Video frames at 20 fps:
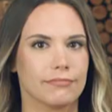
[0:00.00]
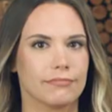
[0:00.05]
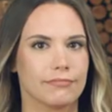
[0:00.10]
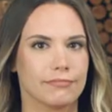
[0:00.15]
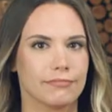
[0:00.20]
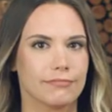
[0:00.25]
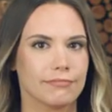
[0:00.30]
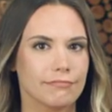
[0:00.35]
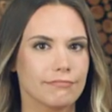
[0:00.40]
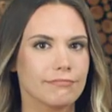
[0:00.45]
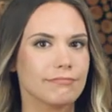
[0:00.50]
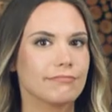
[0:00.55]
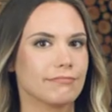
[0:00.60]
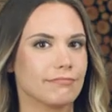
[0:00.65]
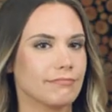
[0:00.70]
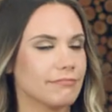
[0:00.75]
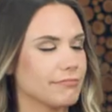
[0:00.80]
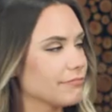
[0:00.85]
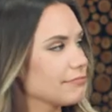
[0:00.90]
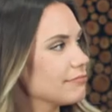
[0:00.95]

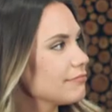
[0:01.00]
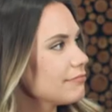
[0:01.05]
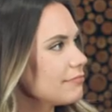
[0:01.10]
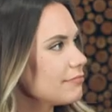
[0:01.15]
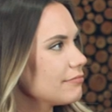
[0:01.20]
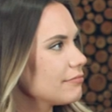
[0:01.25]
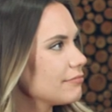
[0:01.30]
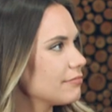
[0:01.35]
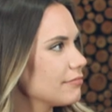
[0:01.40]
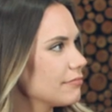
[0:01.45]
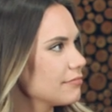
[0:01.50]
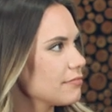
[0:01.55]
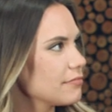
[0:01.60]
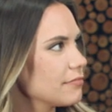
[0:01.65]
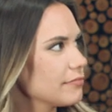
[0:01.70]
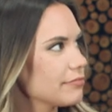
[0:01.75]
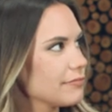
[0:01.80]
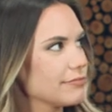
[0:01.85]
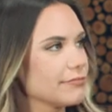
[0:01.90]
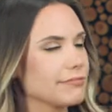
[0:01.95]

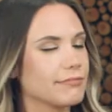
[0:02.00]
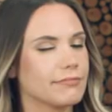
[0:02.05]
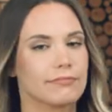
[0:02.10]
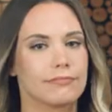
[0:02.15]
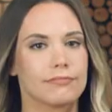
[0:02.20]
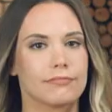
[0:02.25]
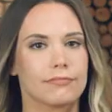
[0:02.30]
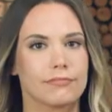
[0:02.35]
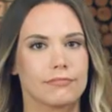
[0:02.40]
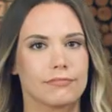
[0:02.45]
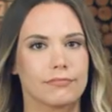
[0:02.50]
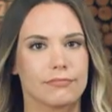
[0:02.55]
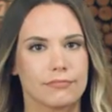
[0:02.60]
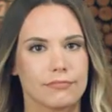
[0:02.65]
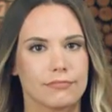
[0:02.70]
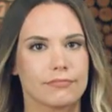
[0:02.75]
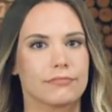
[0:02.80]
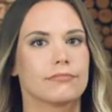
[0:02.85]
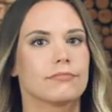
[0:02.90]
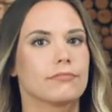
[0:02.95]

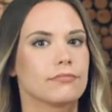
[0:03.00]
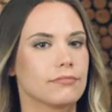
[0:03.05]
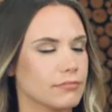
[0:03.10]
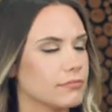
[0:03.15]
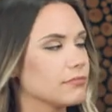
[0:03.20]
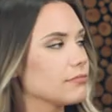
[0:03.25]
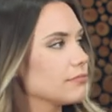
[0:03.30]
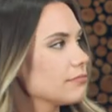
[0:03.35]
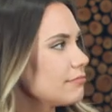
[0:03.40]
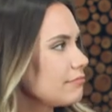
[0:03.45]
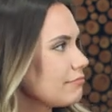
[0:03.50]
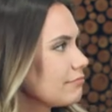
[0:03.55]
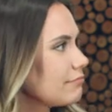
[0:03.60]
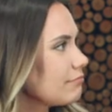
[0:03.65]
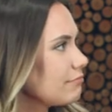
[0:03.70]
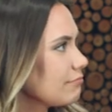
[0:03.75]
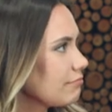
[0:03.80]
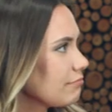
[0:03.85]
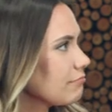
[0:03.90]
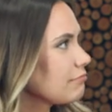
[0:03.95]

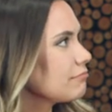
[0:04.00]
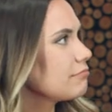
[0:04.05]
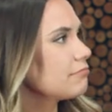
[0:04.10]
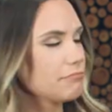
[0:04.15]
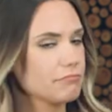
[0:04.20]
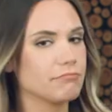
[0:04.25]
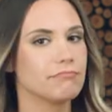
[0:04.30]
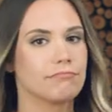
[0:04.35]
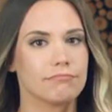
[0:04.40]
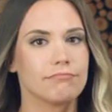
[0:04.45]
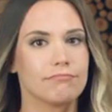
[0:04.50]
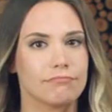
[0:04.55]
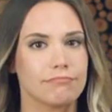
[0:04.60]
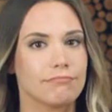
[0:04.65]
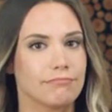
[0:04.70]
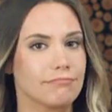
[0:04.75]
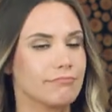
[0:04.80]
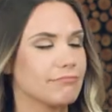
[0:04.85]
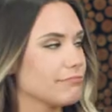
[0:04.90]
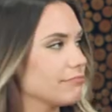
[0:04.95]

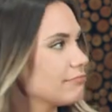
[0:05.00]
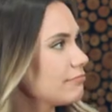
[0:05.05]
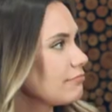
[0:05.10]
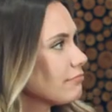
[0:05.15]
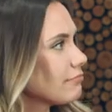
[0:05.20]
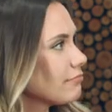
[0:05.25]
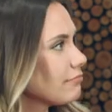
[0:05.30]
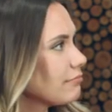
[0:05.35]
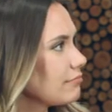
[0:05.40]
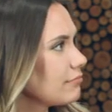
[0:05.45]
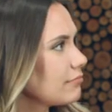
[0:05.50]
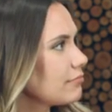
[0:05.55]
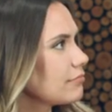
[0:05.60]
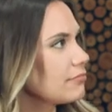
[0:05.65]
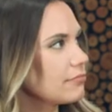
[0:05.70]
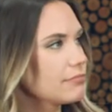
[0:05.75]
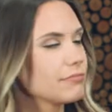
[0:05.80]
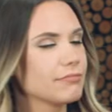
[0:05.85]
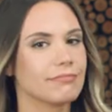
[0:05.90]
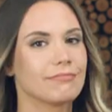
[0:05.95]

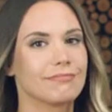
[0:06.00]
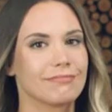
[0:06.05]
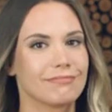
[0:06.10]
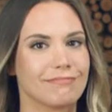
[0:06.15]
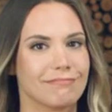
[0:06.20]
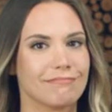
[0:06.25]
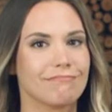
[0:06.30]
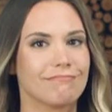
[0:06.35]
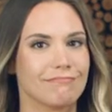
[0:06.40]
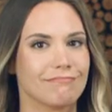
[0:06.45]
No words are spoken by the person on screen.